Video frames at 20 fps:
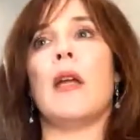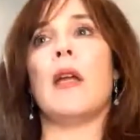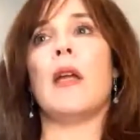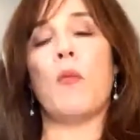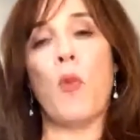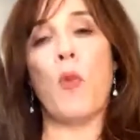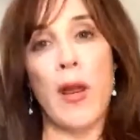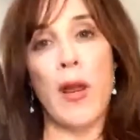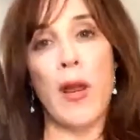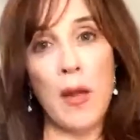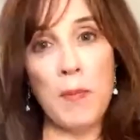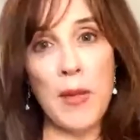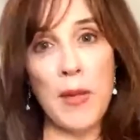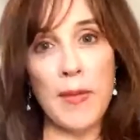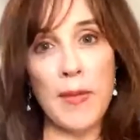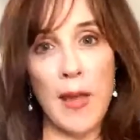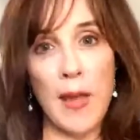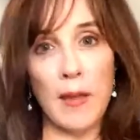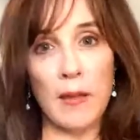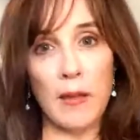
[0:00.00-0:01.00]
when I'm
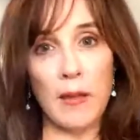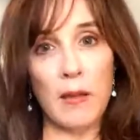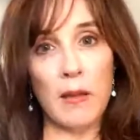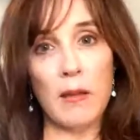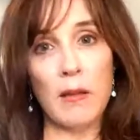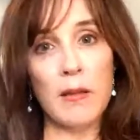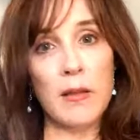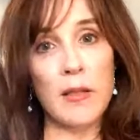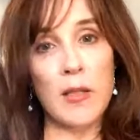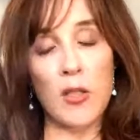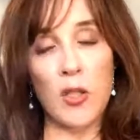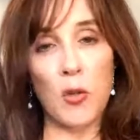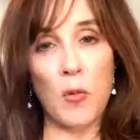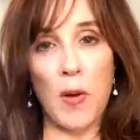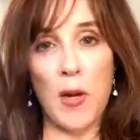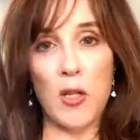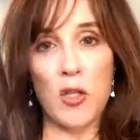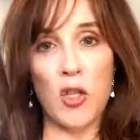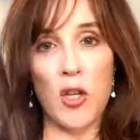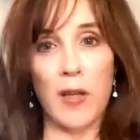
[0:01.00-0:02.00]
in that
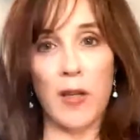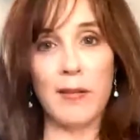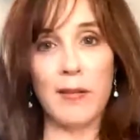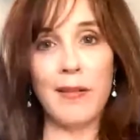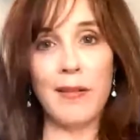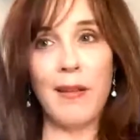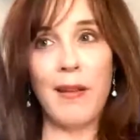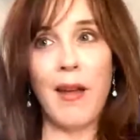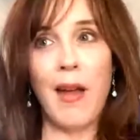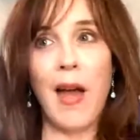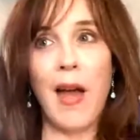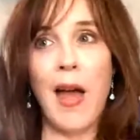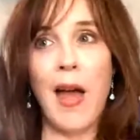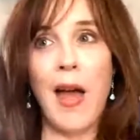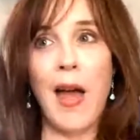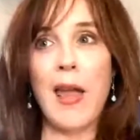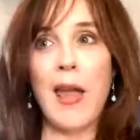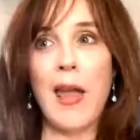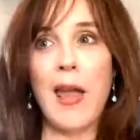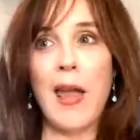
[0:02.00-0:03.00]
situation,
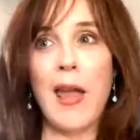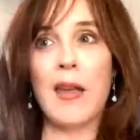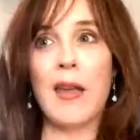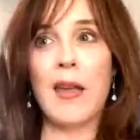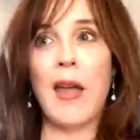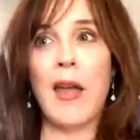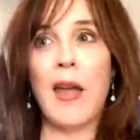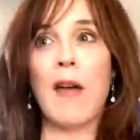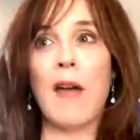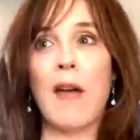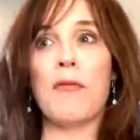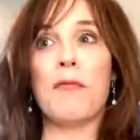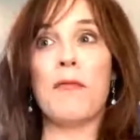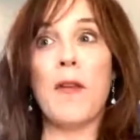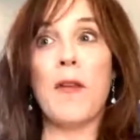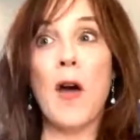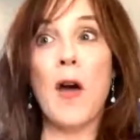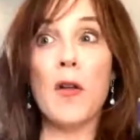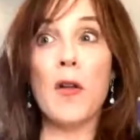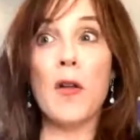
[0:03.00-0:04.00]
I have
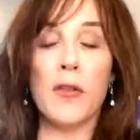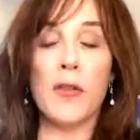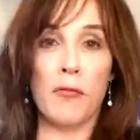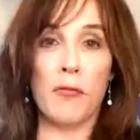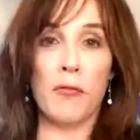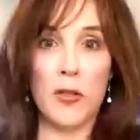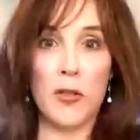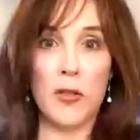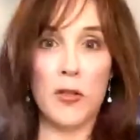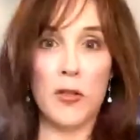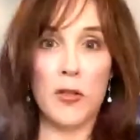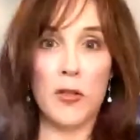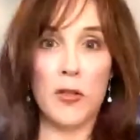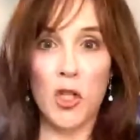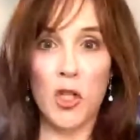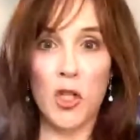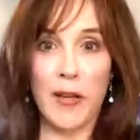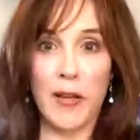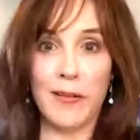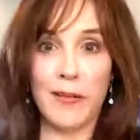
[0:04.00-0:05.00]
felt the
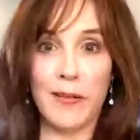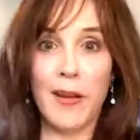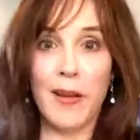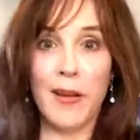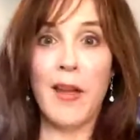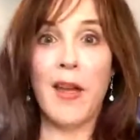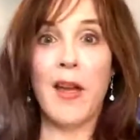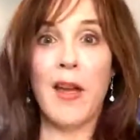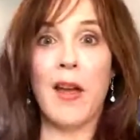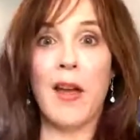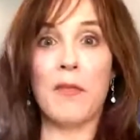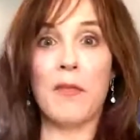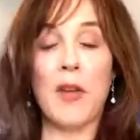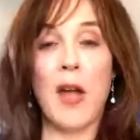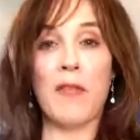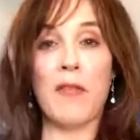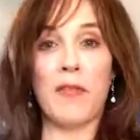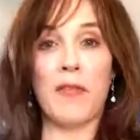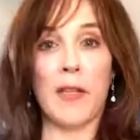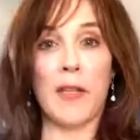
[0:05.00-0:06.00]
frustration
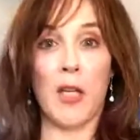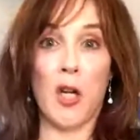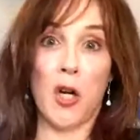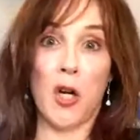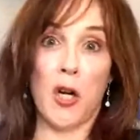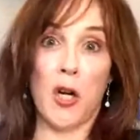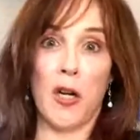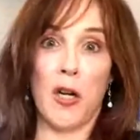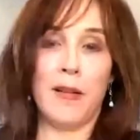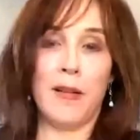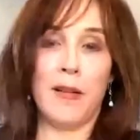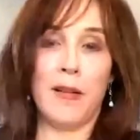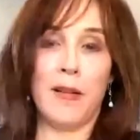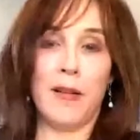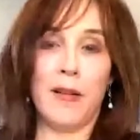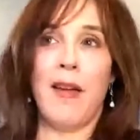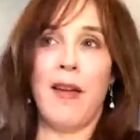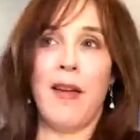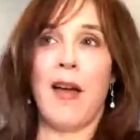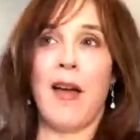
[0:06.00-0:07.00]
of not feeling heard.
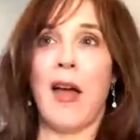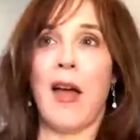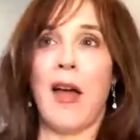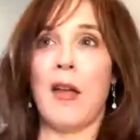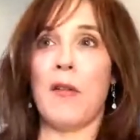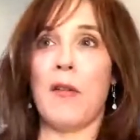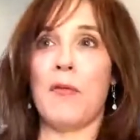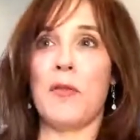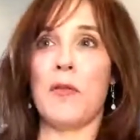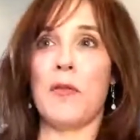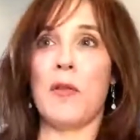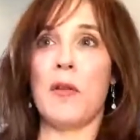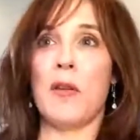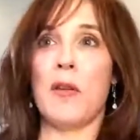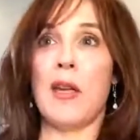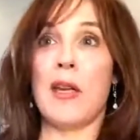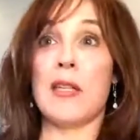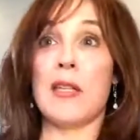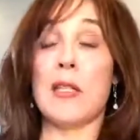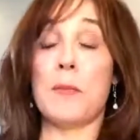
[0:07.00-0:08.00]
I've
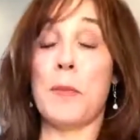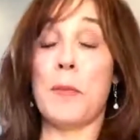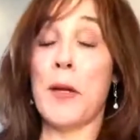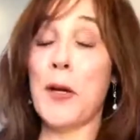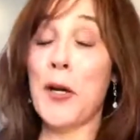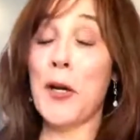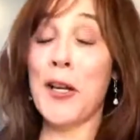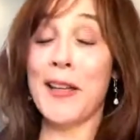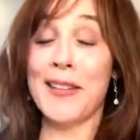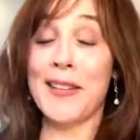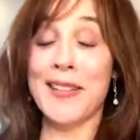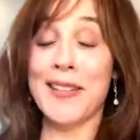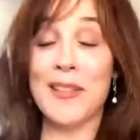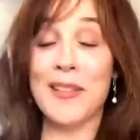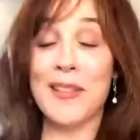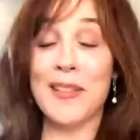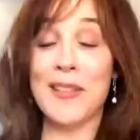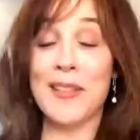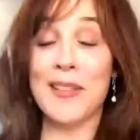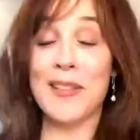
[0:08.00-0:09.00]

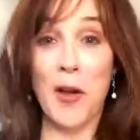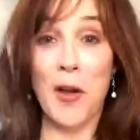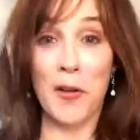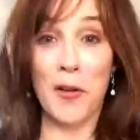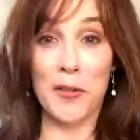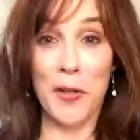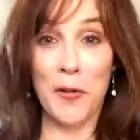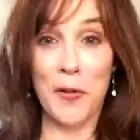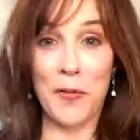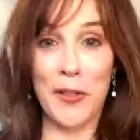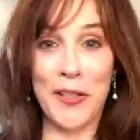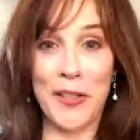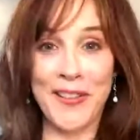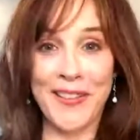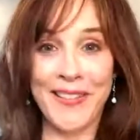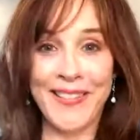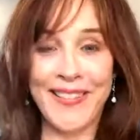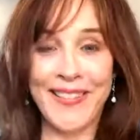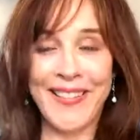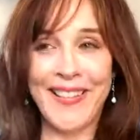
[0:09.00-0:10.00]
experienced being talked
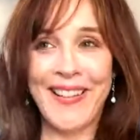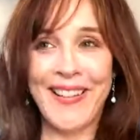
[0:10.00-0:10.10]
over